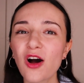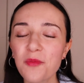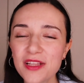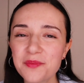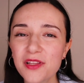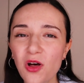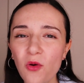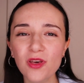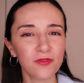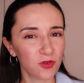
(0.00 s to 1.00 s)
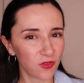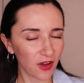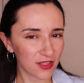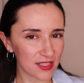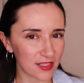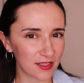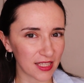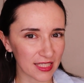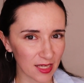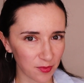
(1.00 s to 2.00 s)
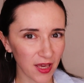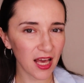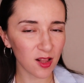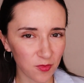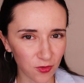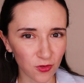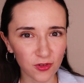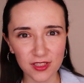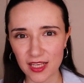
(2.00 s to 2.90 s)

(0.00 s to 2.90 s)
Comment below if you found this tip helpful.